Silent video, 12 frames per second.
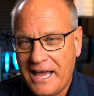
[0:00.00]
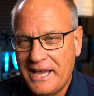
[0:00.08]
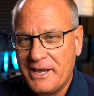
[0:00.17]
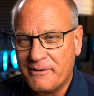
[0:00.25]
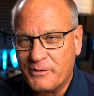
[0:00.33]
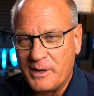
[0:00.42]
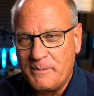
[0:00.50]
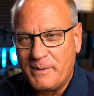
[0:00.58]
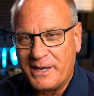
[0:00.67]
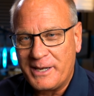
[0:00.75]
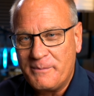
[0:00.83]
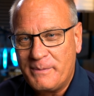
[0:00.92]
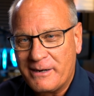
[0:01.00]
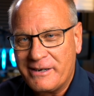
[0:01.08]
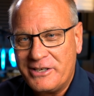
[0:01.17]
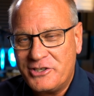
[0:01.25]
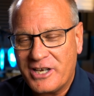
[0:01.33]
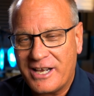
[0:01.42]
Hey everybody,
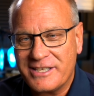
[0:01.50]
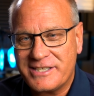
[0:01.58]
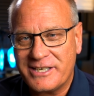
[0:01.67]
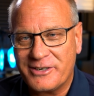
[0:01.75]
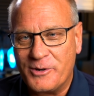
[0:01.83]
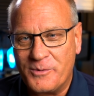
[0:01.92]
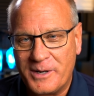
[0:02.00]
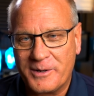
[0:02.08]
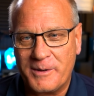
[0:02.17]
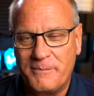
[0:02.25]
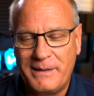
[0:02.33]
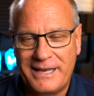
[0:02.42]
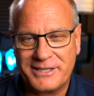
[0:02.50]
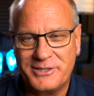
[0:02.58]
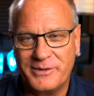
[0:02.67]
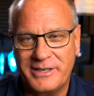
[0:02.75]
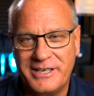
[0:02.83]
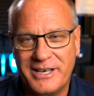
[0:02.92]
Barry Johns here, and welcome back
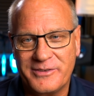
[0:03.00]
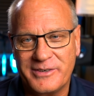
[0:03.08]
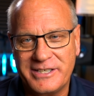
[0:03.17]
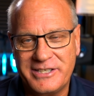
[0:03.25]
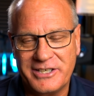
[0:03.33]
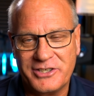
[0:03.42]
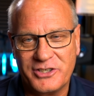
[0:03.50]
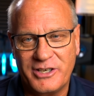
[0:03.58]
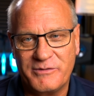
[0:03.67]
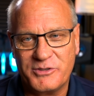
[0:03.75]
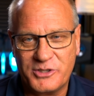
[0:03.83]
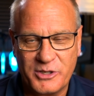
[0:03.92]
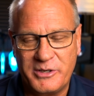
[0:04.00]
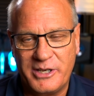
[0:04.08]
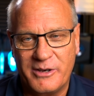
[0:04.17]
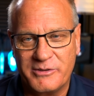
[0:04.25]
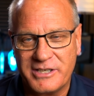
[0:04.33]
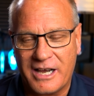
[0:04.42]
to another edition of
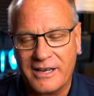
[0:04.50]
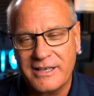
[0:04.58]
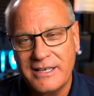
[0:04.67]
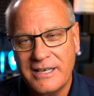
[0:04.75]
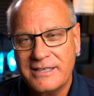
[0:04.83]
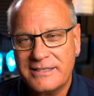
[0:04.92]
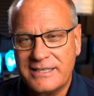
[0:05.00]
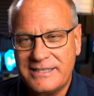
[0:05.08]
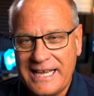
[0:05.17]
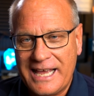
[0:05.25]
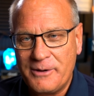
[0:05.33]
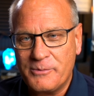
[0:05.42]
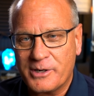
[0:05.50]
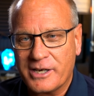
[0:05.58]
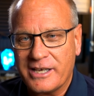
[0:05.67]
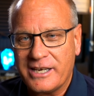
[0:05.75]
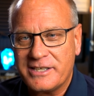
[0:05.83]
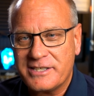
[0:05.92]
Studio Talk. Today we're
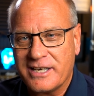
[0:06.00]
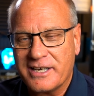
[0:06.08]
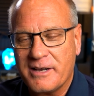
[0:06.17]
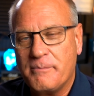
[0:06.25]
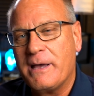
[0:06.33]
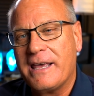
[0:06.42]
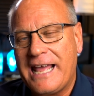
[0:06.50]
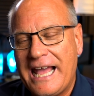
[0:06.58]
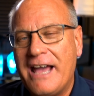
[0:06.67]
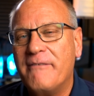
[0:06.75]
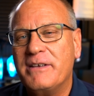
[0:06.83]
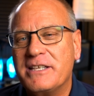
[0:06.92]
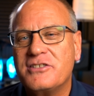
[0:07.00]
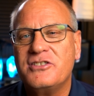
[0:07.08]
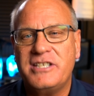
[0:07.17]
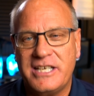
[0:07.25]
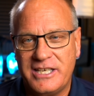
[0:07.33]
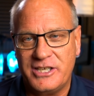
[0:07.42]
going to talk about Avid's
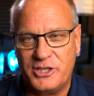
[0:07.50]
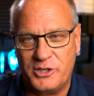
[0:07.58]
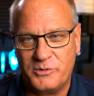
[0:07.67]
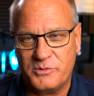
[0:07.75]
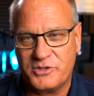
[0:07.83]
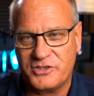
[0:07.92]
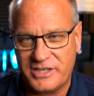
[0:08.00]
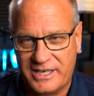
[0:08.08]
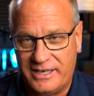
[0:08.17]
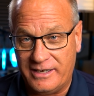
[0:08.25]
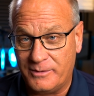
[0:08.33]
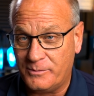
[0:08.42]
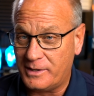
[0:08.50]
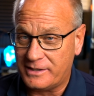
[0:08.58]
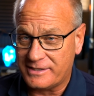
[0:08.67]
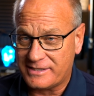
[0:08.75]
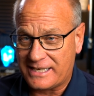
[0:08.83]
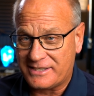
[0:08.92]
DUC. And what
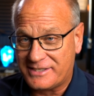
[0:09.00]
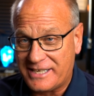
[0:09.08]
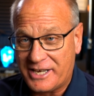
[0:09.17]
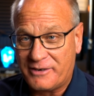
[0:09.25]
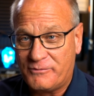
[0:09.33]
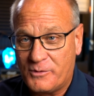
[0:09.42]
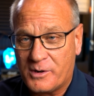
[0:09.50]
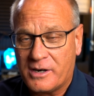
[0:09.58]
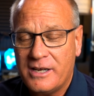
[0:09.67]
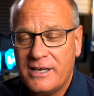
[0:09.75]
does that stand for?